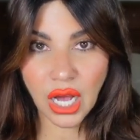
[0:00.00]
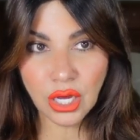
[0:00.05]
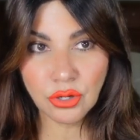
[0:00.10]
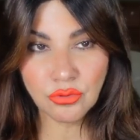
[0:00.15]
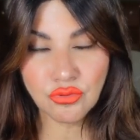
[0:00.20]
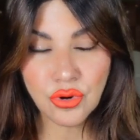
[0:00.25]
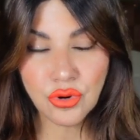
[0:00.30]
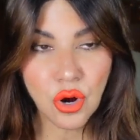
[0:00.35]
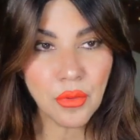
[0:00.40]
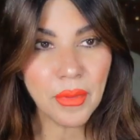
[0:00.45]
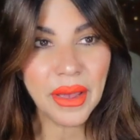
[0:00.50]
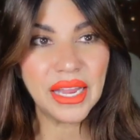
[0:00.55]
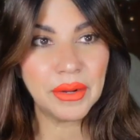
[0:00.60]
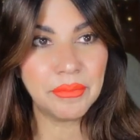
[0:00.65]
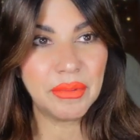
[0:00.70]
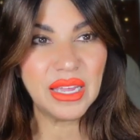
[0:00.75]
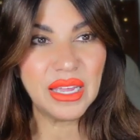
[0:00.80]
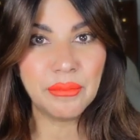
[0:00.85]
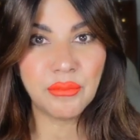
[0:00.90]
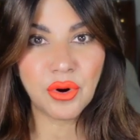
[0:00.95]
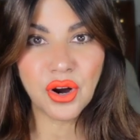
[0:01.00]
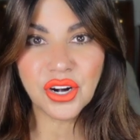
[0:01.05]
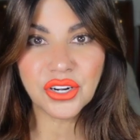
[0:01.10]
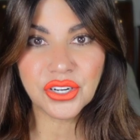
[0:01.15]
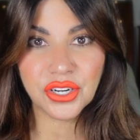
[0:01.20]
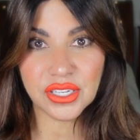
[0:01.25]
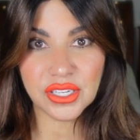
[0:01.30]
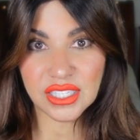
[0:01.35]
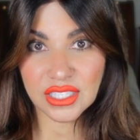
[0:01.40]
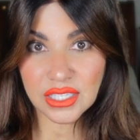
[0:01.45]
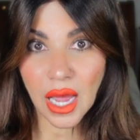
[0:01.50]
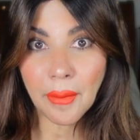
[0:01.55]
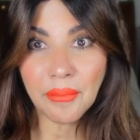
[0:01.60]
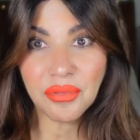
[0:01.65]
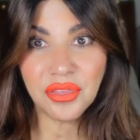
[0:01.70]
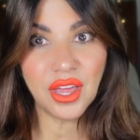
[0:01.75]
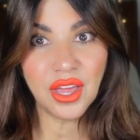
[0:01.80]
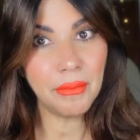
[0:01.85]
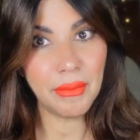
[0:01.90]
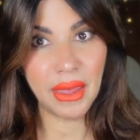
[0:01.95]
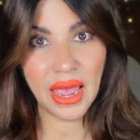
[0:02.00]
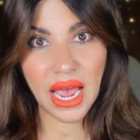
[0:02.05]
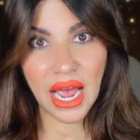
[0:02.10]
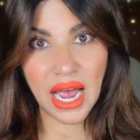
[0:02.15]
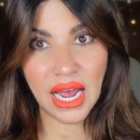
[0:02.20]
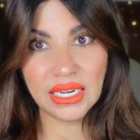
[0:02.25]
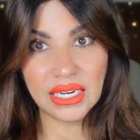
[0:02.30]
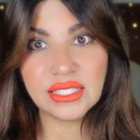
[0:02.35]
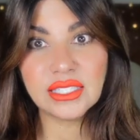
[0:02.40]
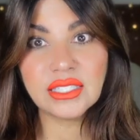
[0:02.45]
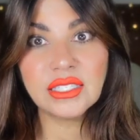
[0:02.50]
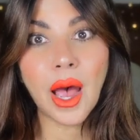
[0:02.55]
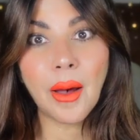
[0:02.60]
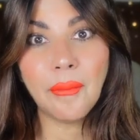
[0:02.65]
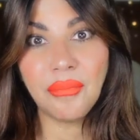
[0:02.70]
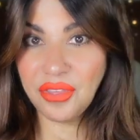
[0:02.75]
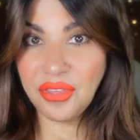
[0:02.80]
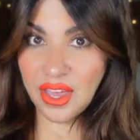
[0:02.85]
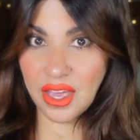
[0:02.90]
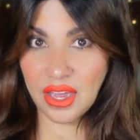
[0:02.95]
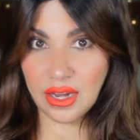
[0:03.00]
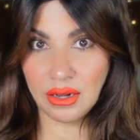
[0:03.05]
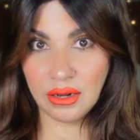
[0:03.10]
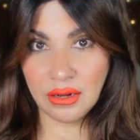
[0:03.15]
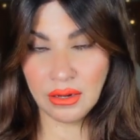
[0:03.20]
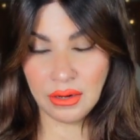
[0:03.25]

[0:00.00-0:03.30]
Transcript: roommate being murdered. Something, man, something.